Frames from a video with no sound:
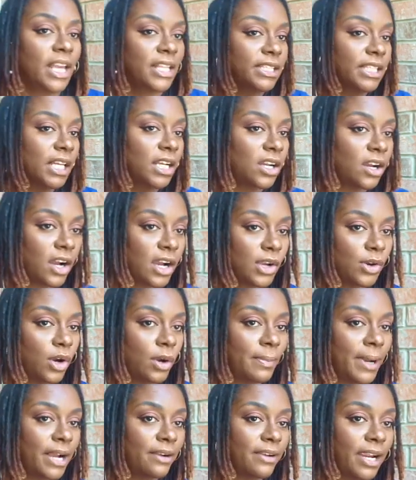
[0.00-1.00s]
I think a car
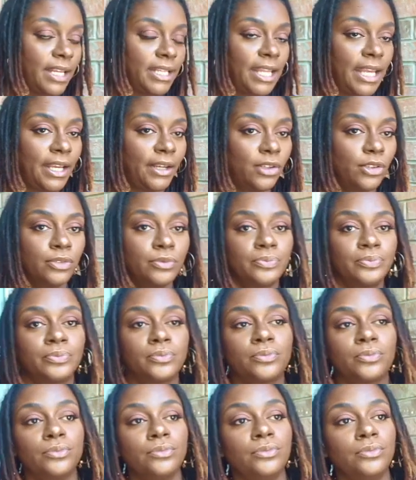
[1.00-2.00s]
going by right now.
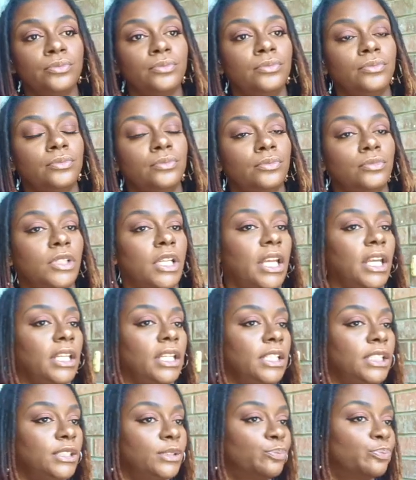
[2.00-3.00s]
Mm-hmm. Yeah, it
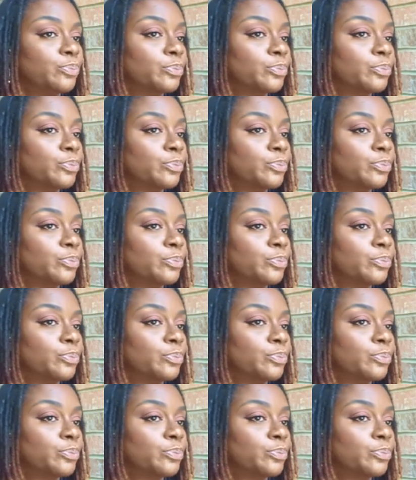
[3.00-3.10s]
is.